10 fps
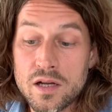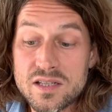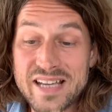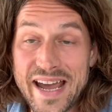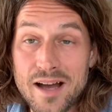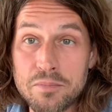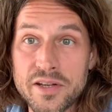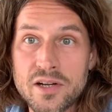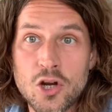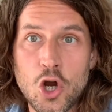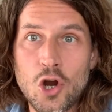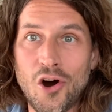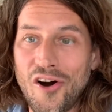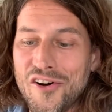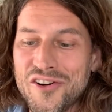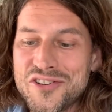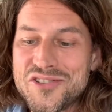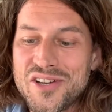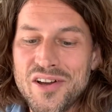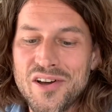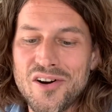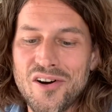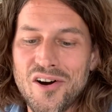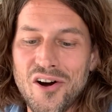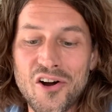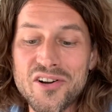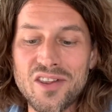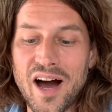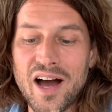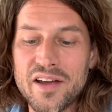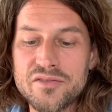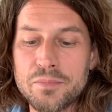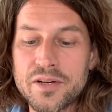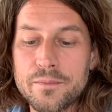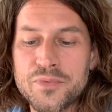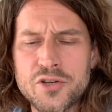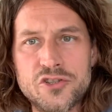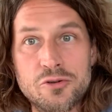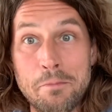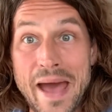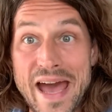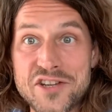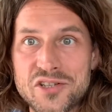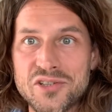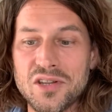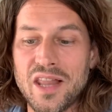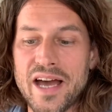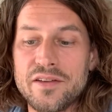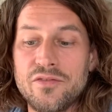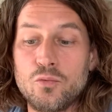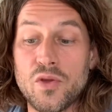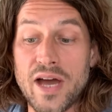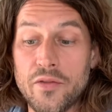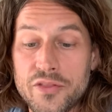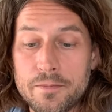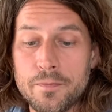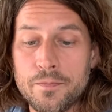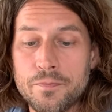tablet, cars aren't alive, but could you imagine your life without them?